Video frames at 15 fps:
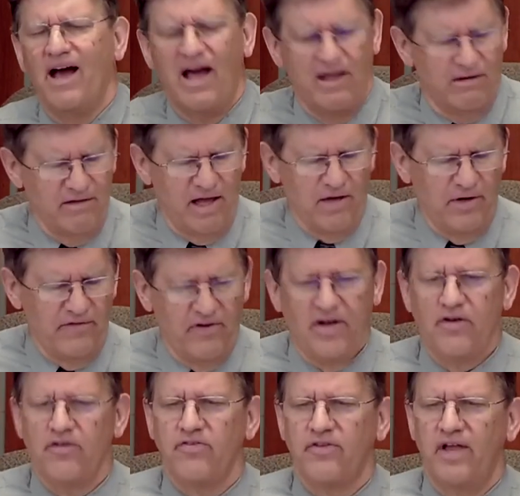don't even
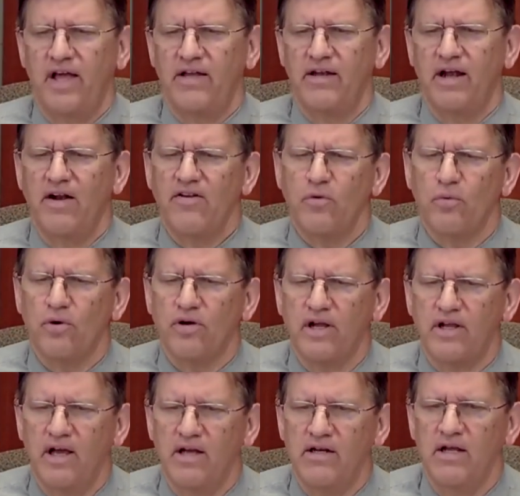understand it. How does it work
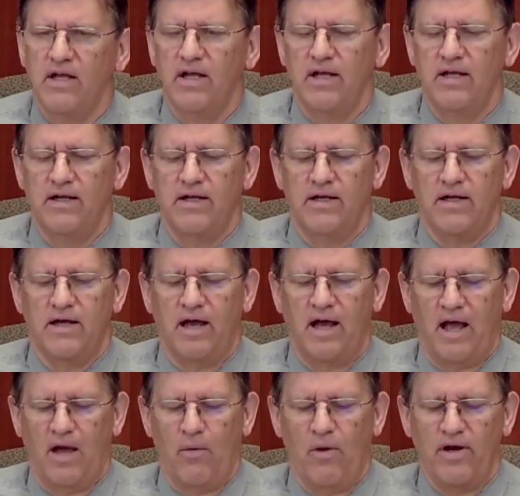again?
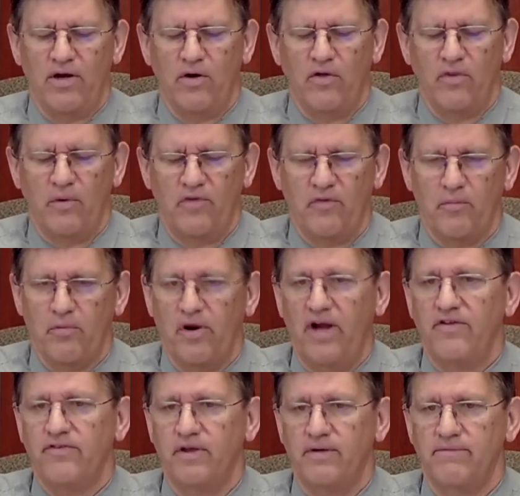I want to know that we've
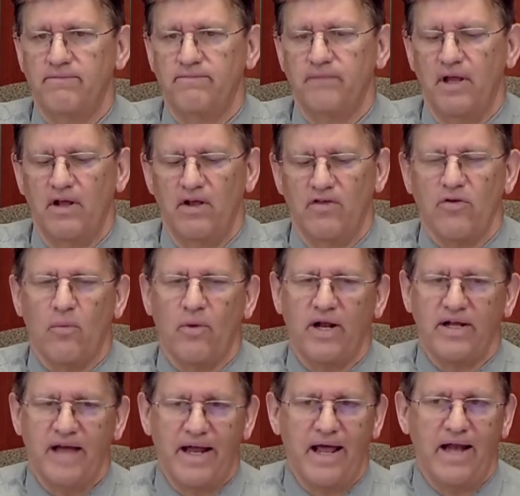embraced it. So what I
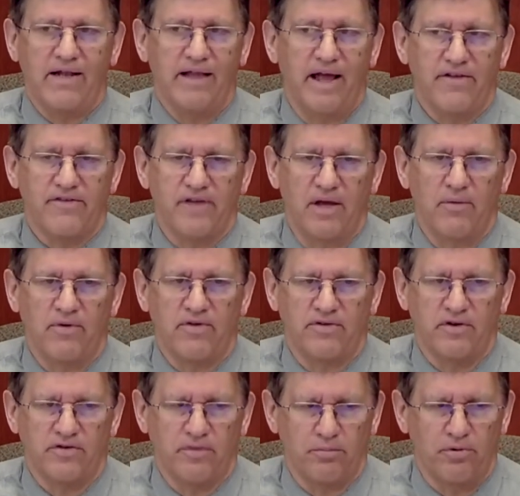got out of last night was that
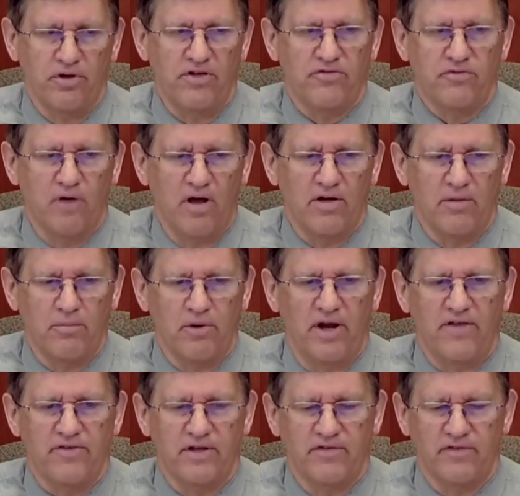there's a pretty strong
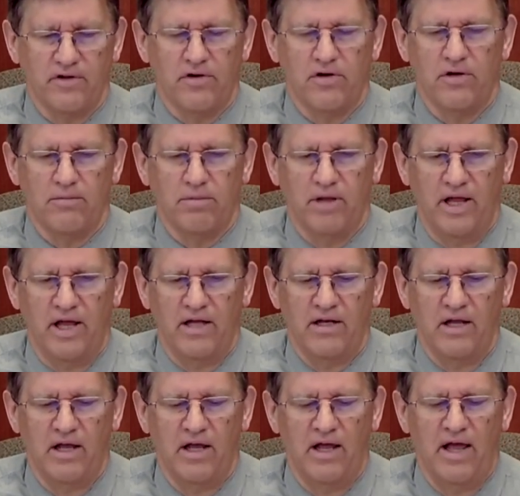embracing of the current plan
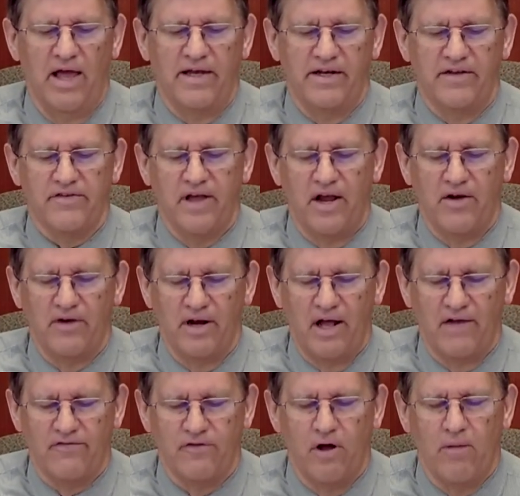and a desire to
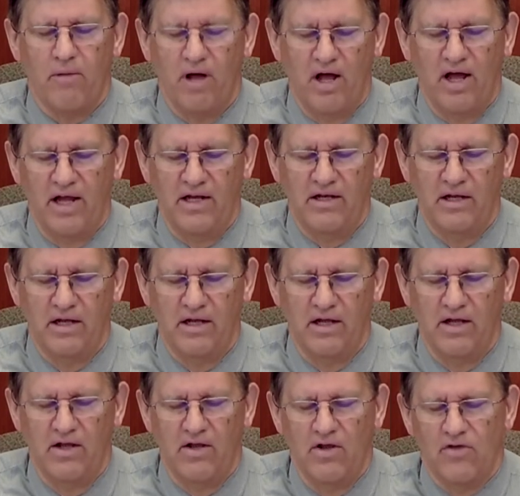not fall behind.
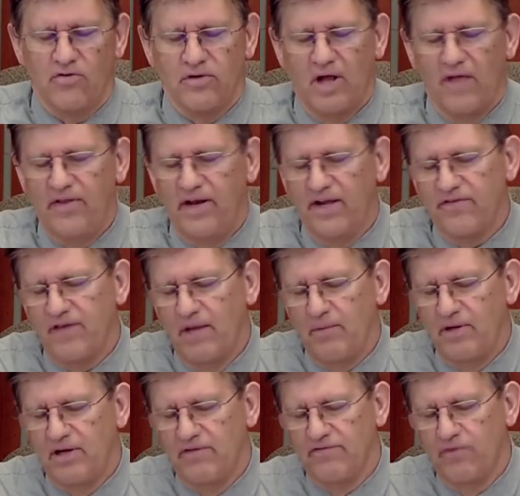So now the next time we
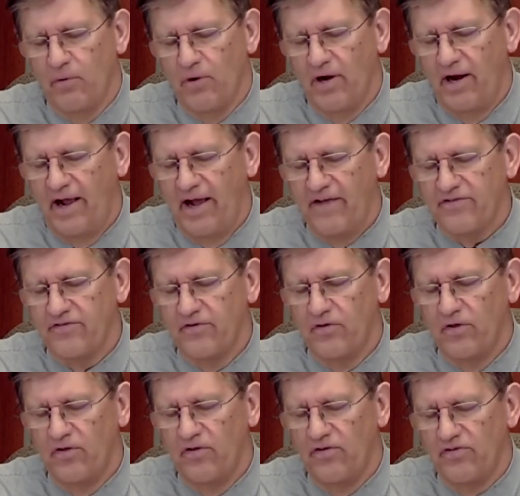come forward and ask for
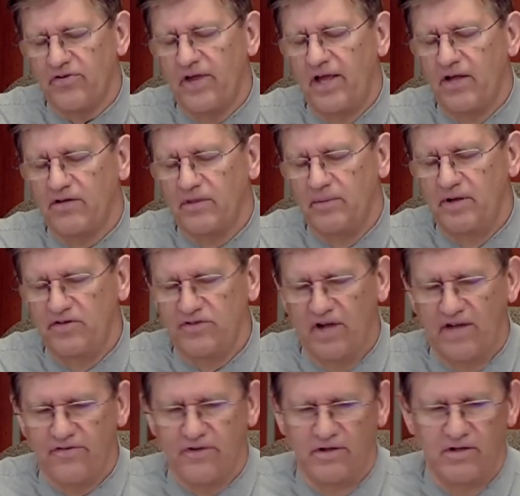the scale to be
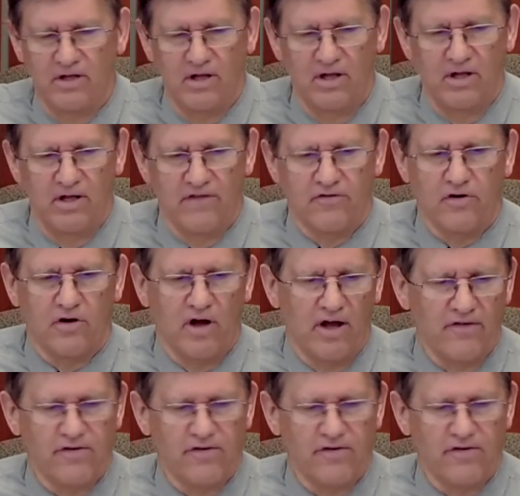adjusted for cost of